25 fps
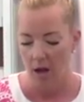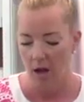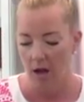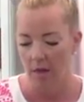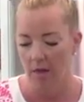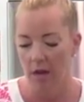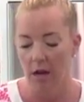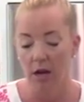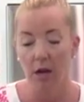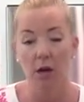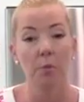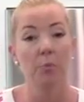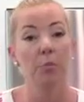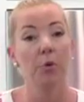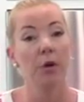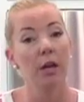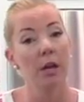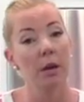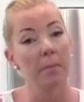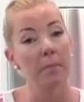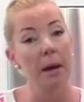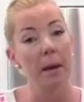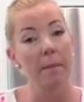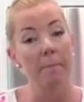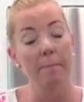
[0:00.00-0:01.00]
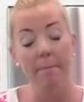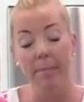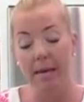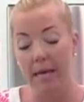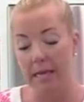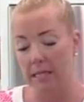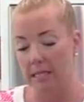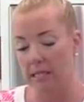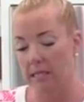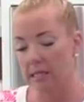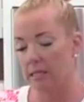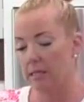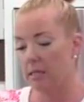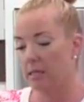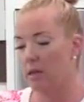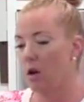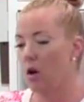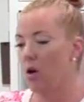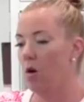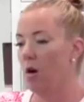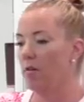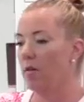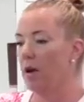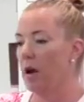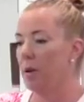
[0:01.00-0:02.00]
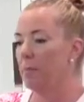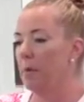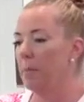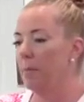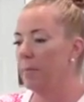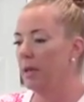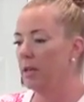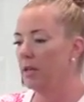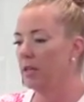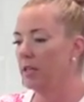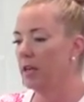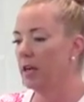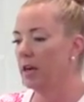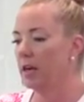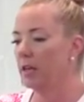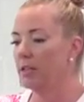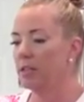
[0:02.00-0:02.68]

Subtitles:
And then I'm gonna put in my mint. So I've got my mint here.